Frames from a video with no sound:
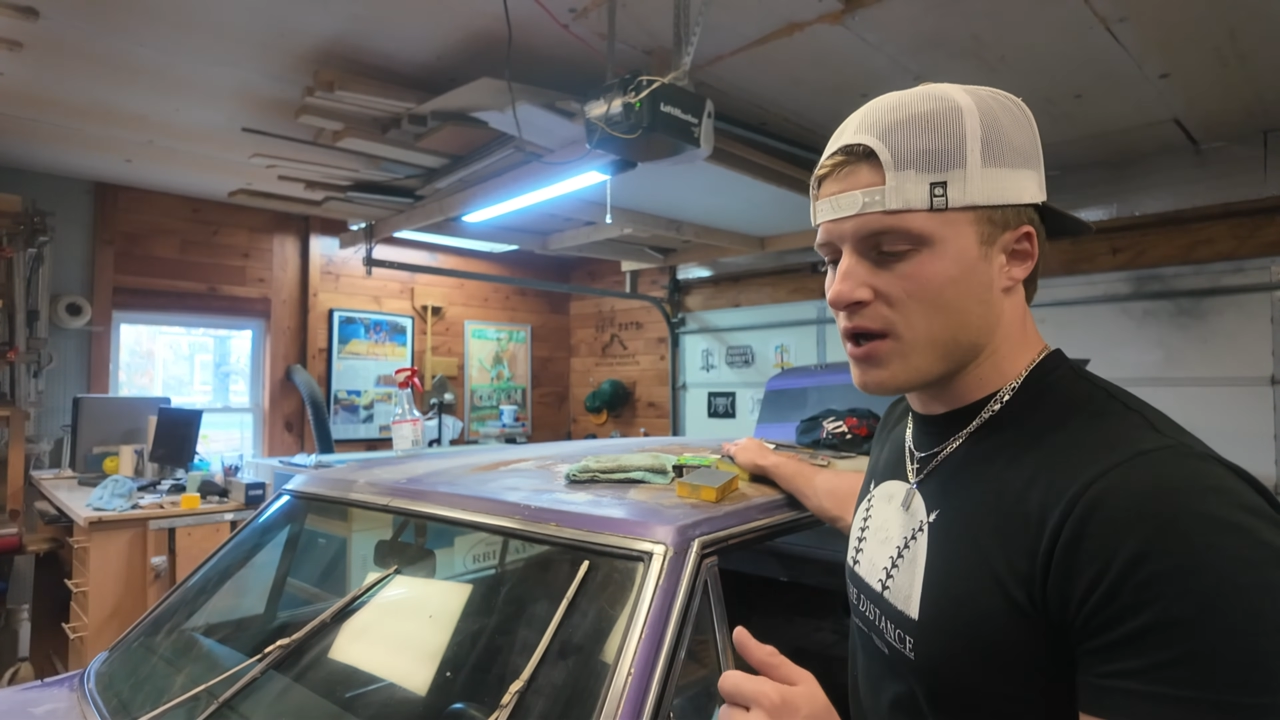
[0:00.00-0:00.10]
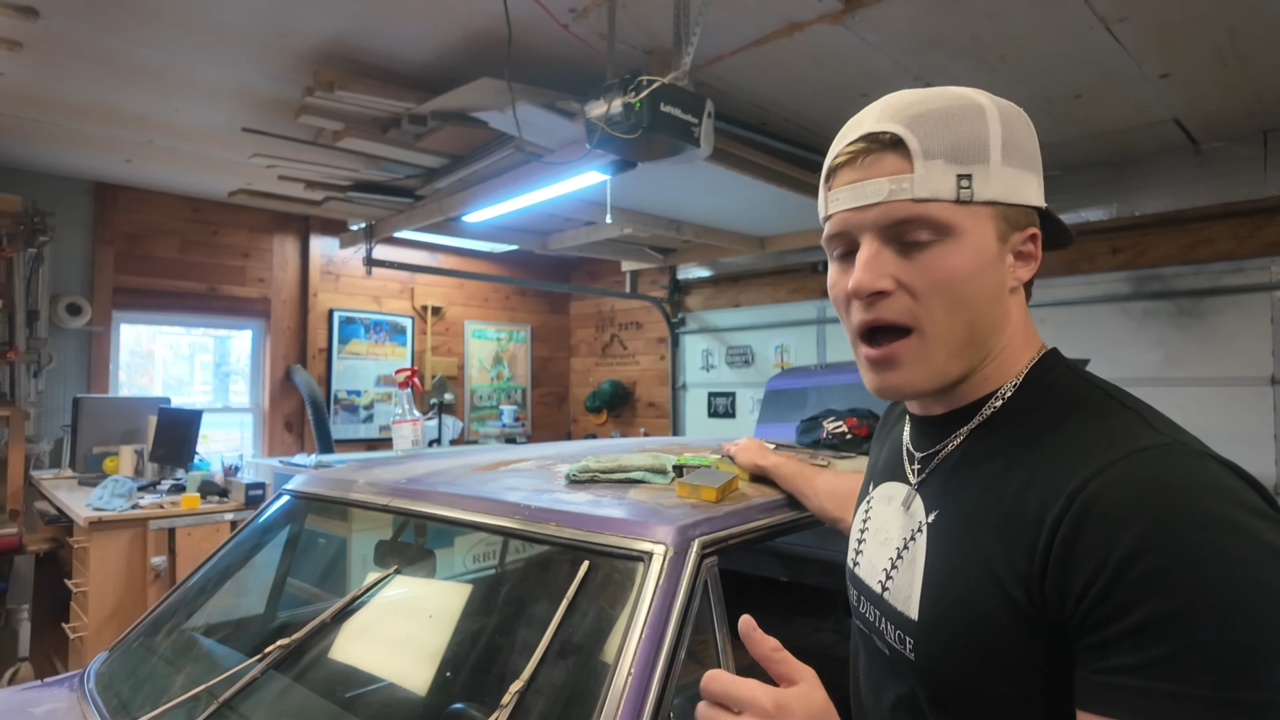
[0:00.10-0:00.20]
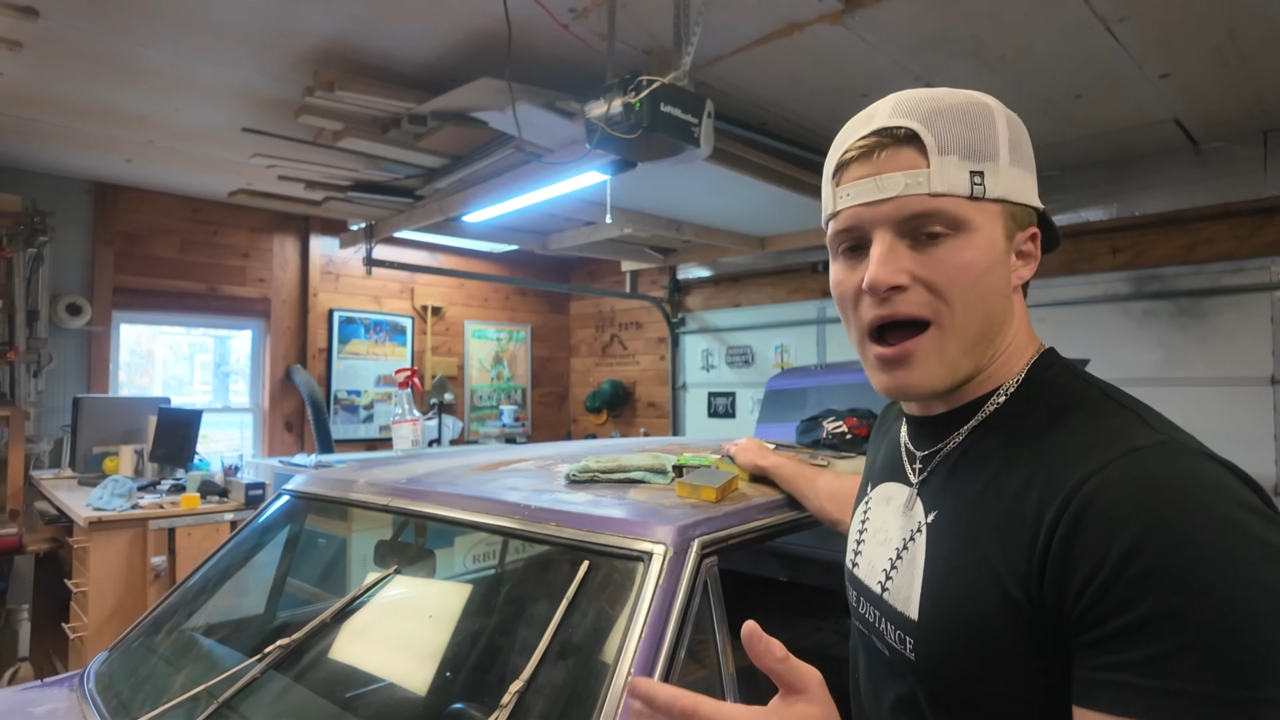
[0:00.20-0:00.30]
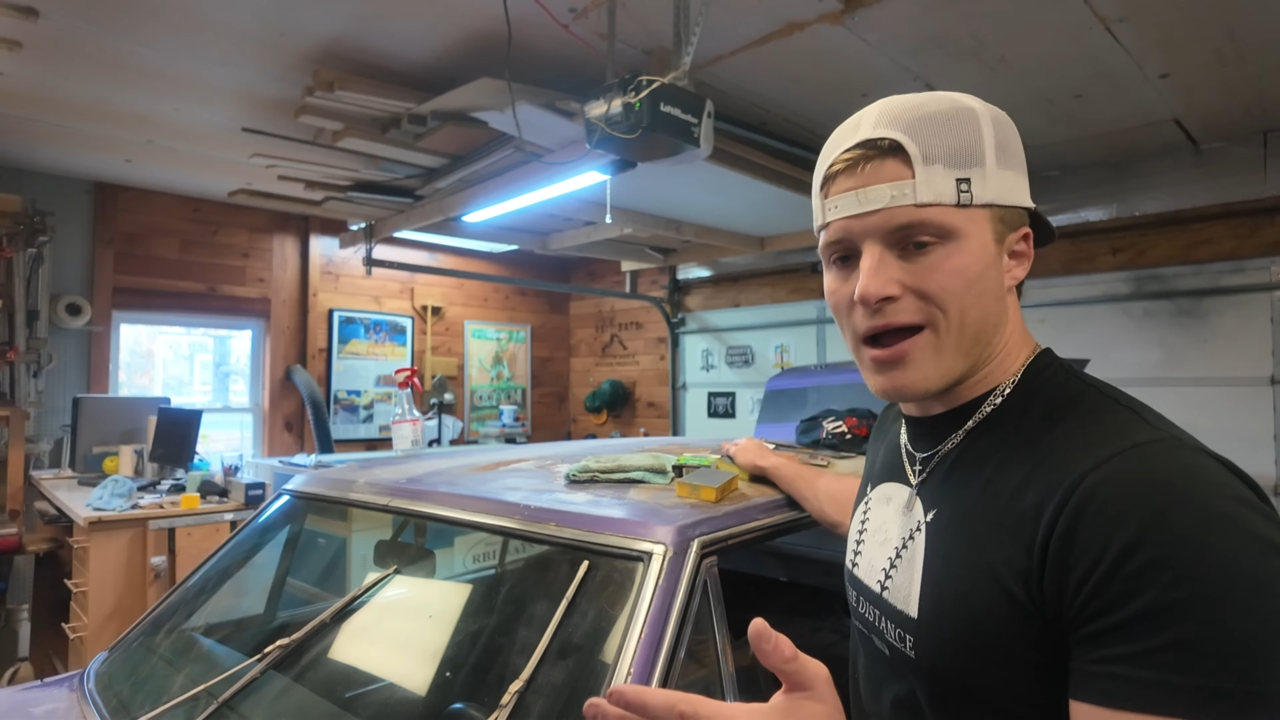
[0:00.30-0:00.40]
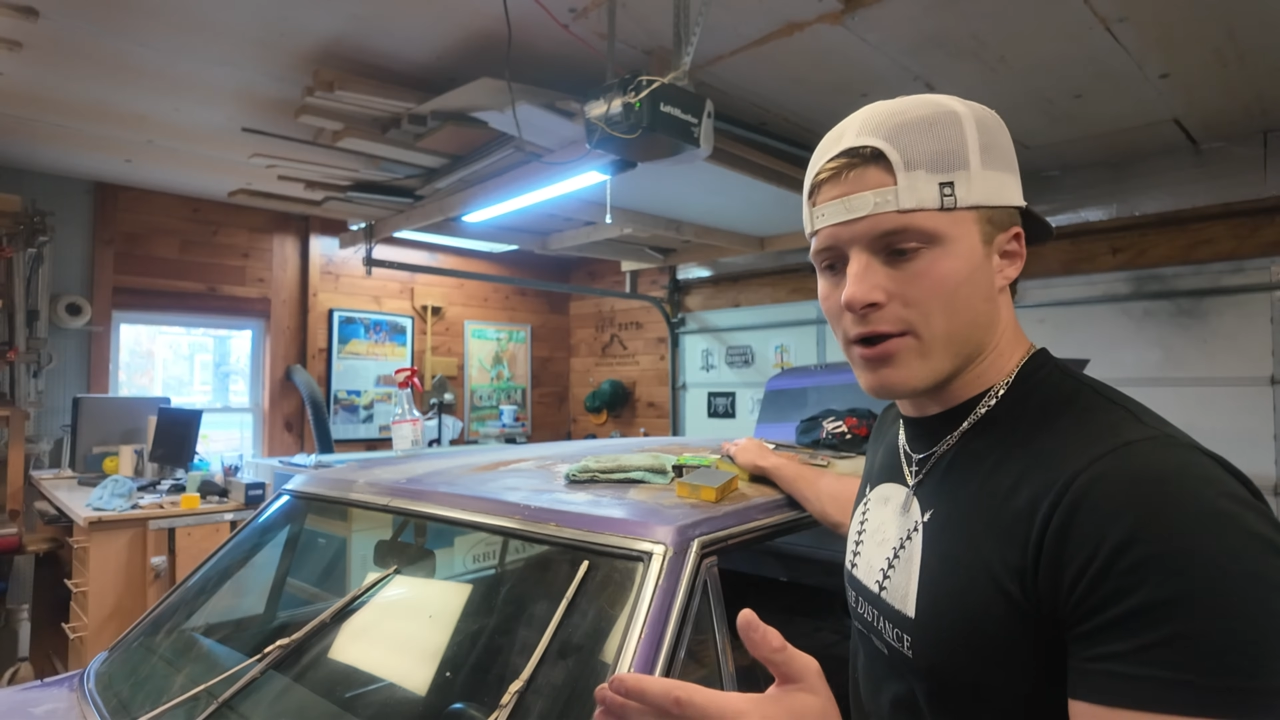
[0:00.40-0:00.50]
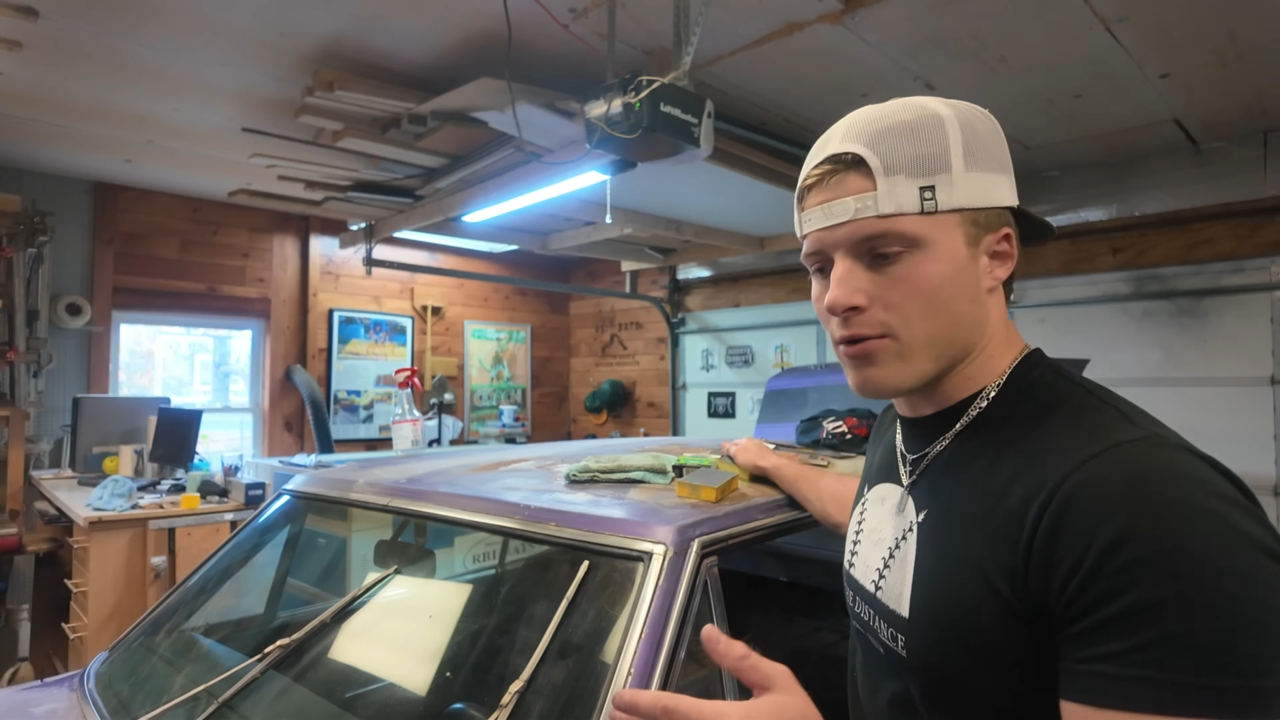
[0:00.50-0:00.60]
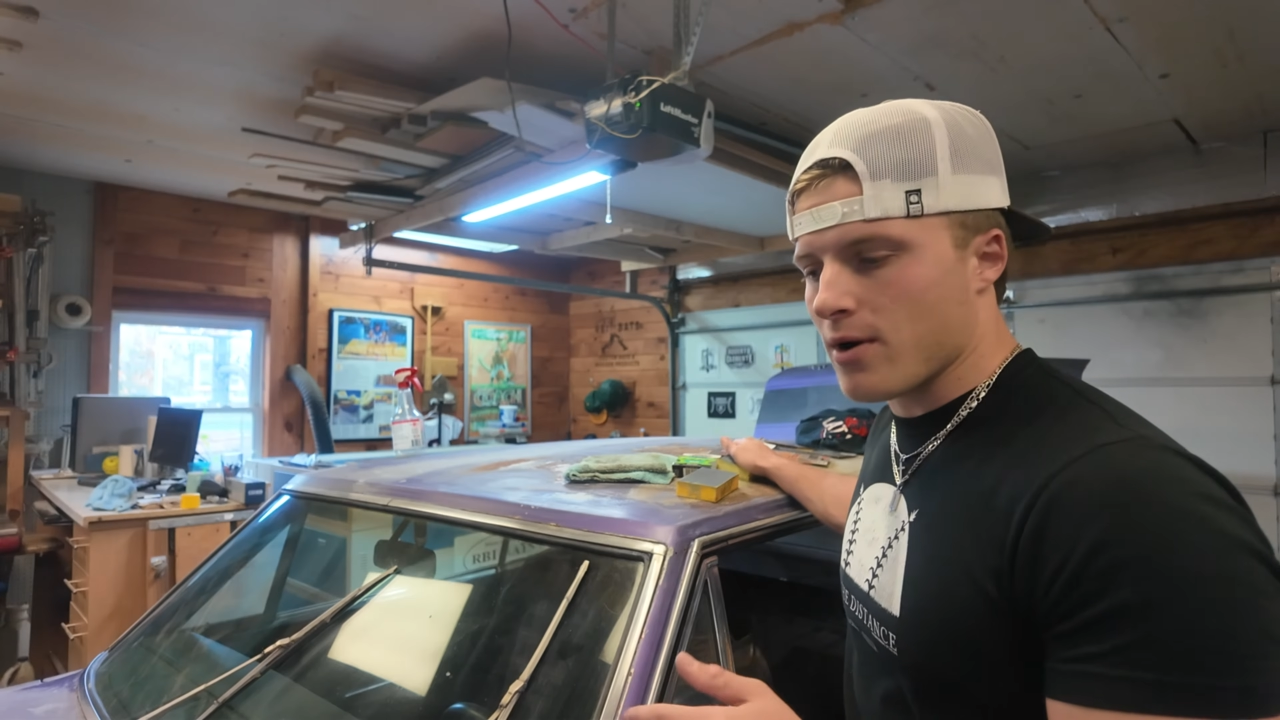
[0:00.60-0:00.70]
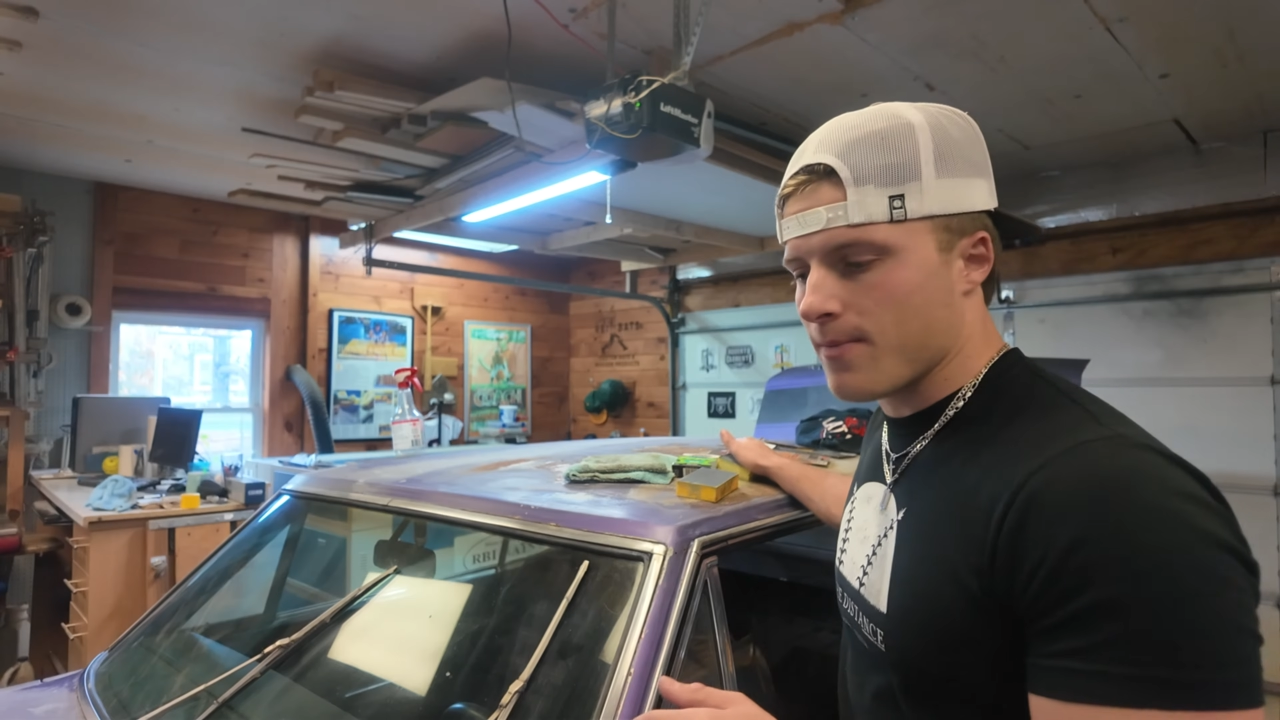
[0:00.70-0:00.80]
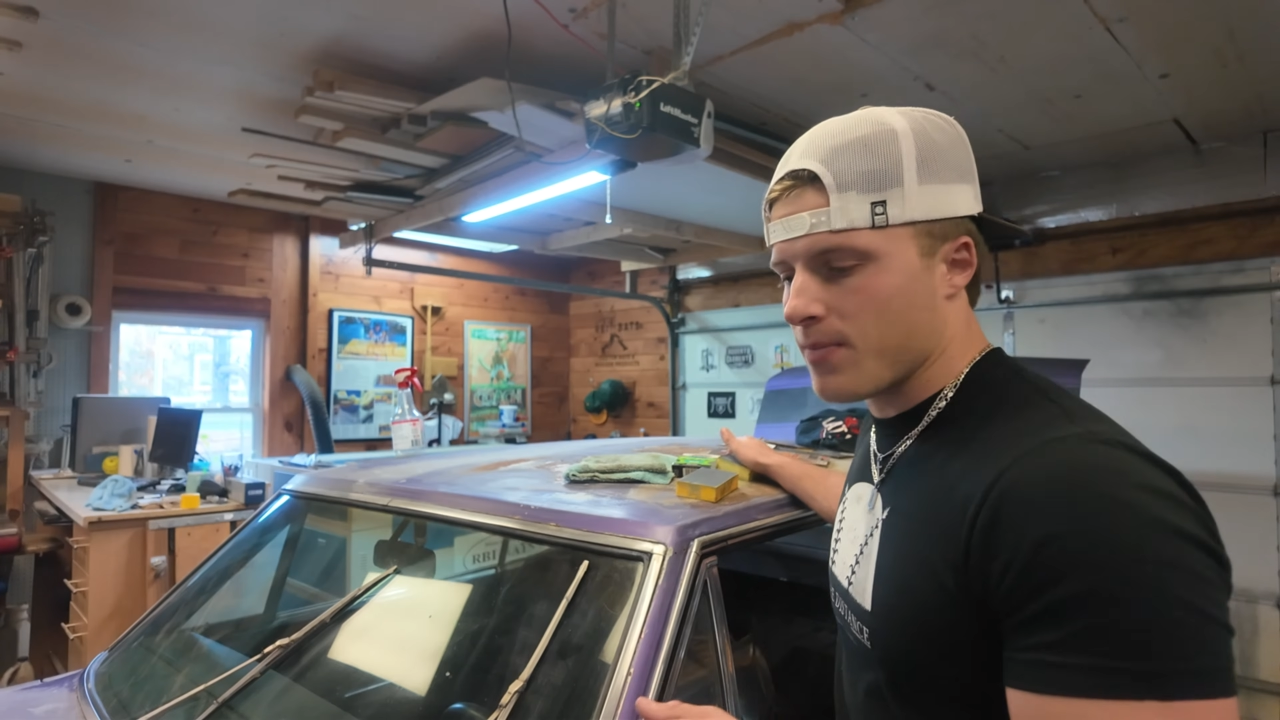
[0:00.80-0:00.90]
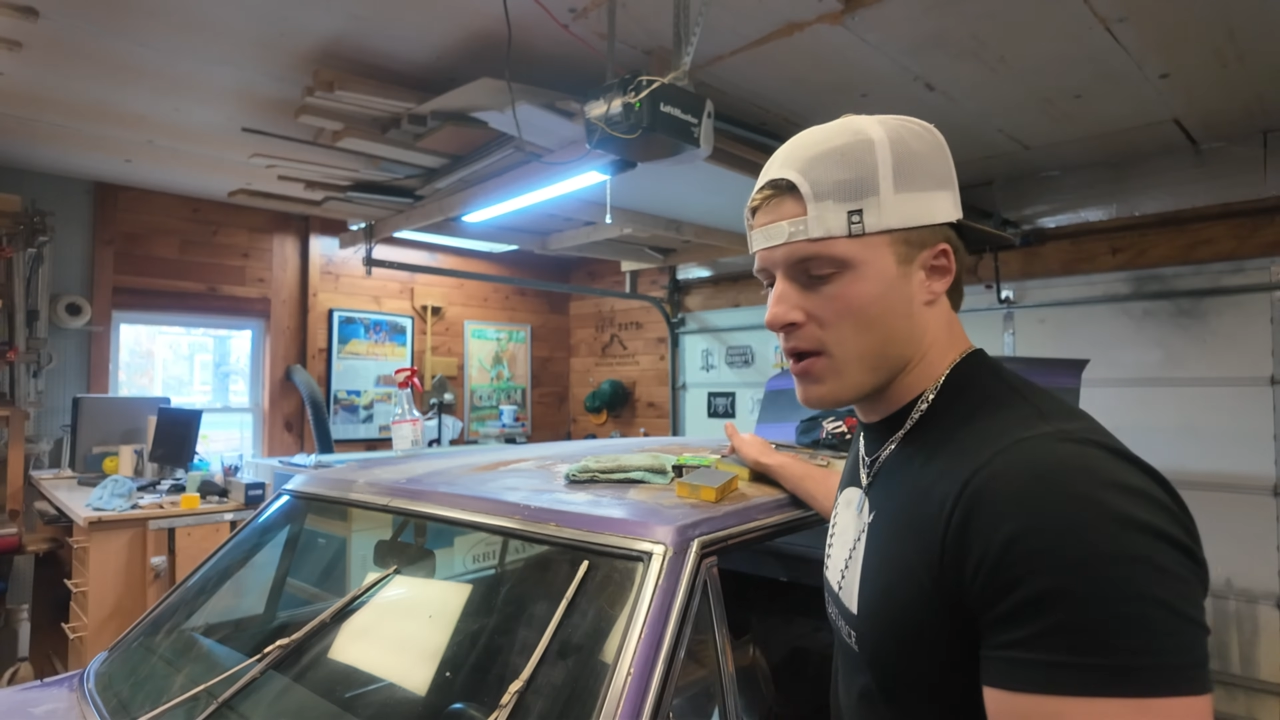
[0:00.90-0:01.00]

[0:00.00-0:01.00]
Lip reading: a high grip.